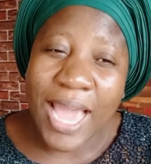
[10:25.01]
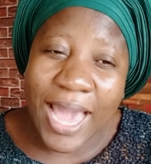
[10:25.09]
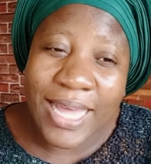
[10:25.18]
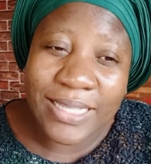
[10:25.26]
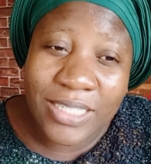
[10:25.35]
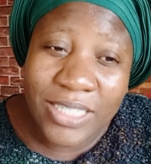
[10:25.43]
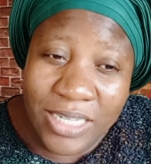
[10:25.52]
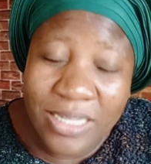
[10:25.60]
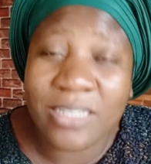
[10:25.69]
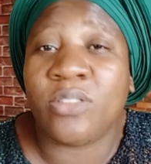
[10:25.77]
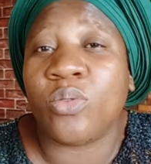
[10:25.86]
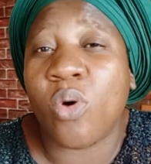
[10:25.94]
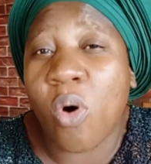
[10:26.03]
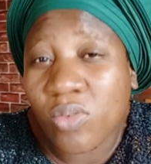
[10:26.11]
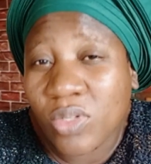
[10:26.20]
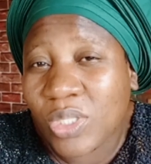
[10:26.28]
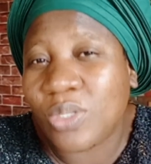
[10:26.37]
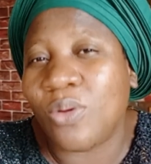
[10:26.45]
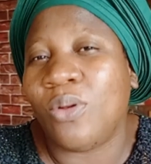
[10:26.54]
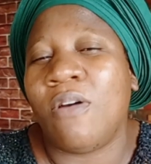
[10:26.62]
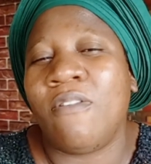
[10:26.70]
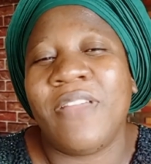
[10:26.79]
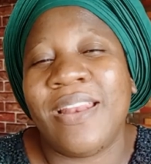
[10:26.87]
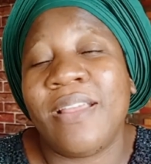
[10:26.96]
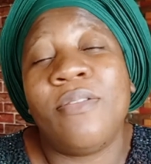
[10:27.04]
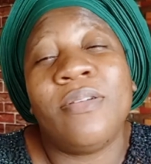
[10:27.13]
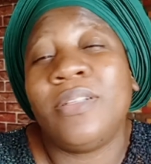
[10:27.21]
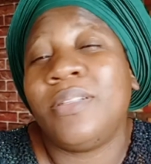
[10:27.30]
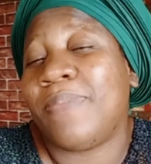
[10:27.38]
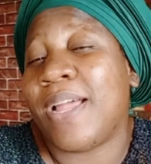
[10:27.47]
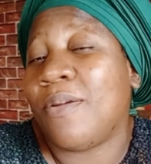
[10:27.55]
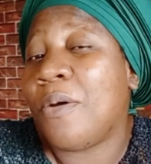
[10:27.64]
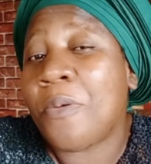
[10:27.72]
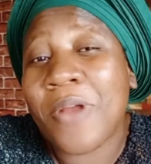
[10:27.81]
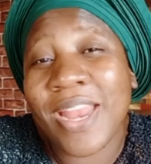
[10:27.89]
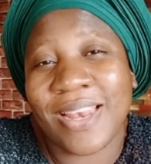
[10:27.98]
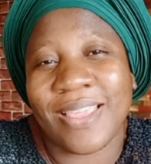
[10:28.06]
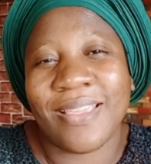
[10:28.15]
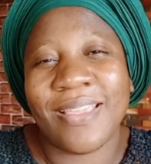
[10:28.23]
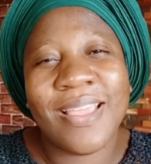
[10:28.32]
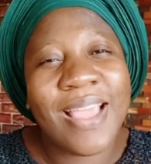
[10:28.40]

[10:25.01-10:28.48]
And she is also loving the husband already.